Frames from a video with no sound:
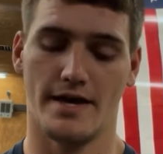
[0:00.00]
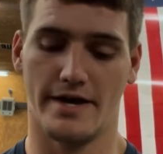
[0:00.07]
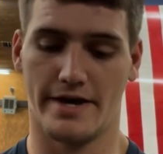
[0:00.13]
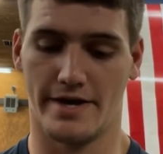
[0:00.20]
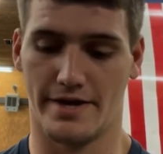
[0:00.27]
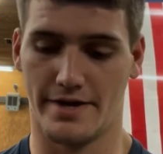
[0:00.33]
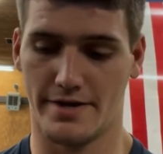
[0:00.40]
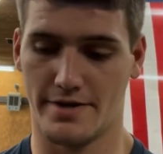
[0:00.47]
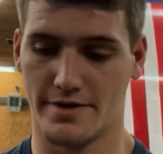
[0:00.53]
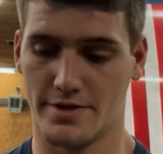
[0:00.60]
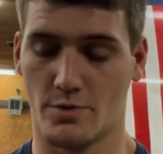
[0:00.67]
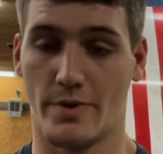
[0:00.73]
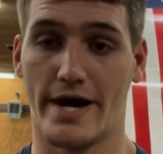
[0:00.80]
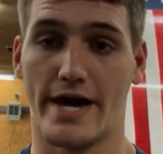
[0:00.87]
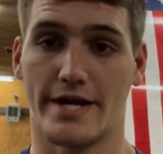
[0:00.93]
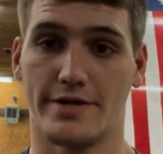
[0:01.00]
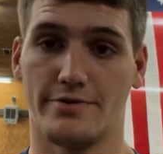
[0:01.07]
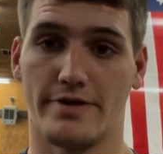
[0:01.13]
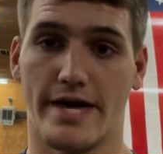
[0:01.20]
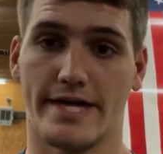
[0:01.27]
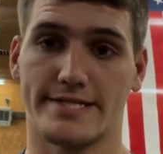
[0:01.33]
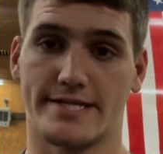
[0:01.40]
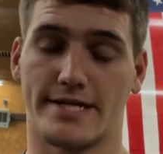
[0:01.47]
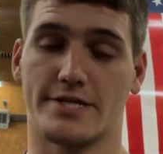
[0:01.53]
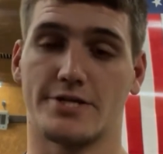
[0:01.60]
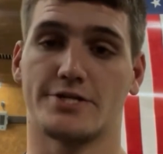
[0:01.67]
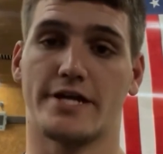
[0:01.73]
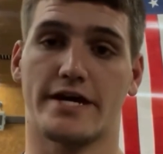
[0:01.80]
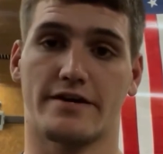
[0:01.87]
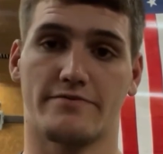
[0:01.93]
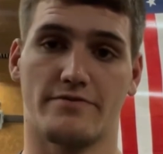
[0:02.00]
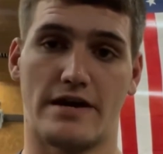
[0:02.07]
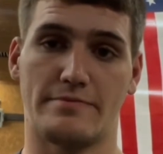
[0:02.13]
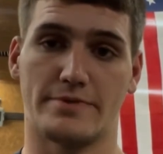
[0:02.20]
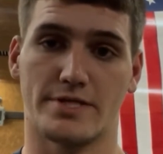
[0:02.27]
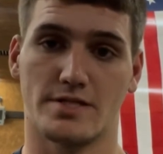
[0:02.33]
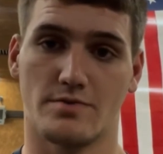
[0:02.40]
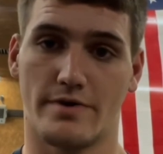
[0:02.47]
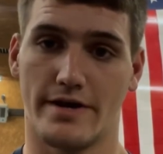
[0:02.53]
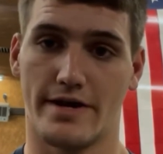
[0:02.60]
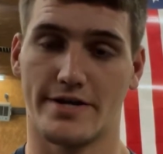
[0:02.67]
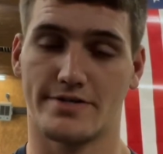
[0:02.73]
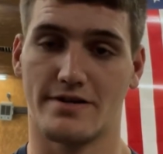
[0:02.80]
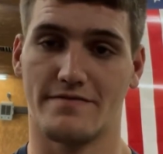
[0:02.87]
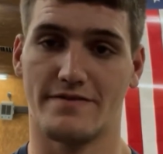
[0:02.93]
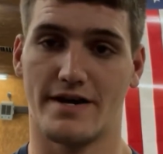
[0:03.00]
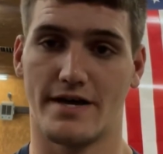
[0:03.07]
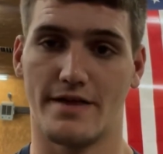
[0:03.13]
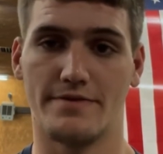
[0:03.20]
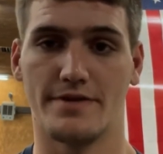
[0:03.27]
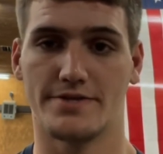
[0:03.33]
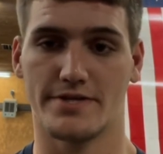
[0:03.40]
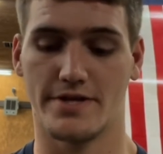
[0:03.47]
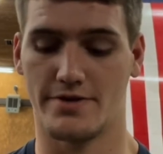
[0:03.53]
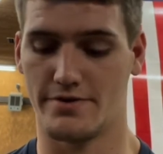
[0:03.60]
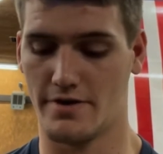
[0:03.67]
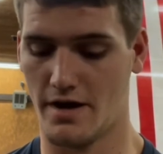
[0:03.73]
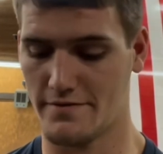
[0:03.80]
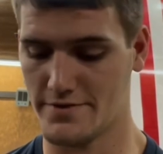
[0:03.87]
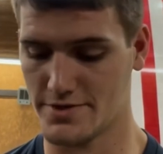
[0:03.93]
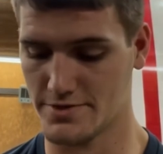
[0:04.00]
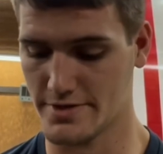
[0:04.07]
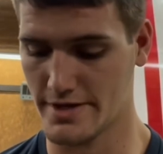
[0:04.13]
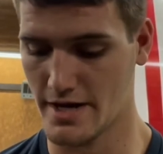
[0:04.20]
And the way I do that is I just take a frame and square after I find the center, obviously.